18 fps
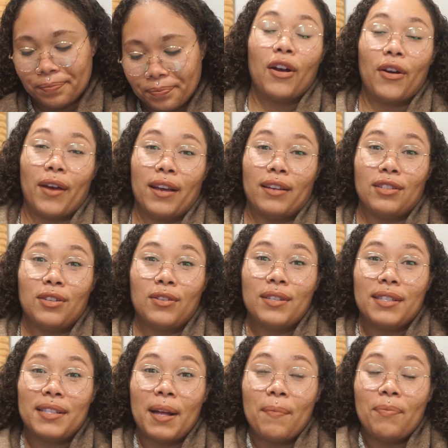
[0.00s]
Okay, so
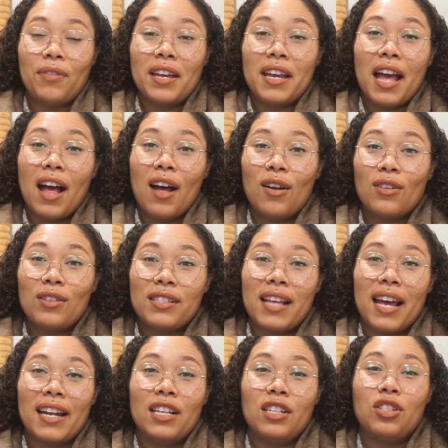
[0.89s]
something else
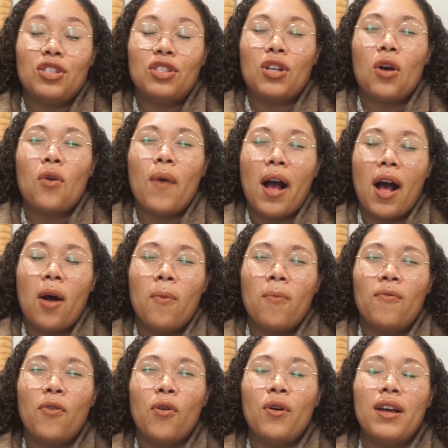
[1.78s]
that is so
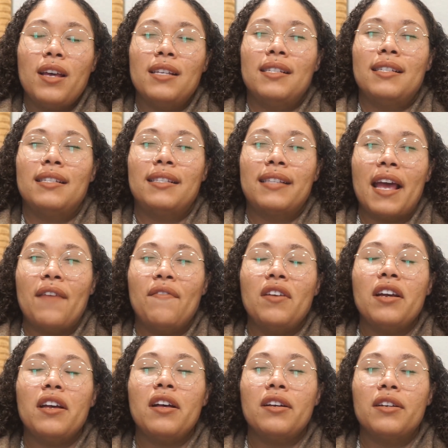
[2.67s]
helpful is
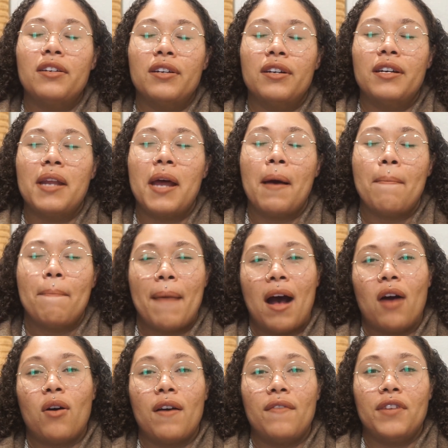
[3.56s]
saving a good
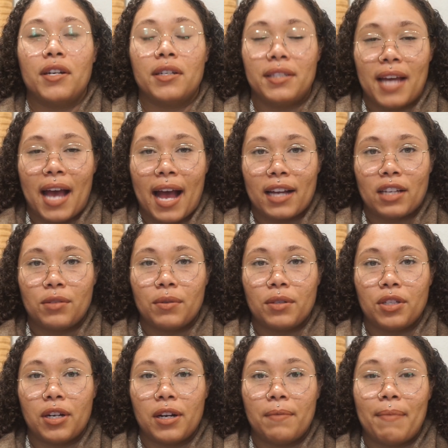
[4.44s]
amount of your tax
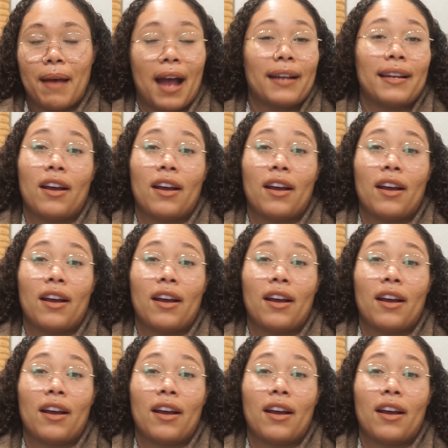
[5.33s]
return back.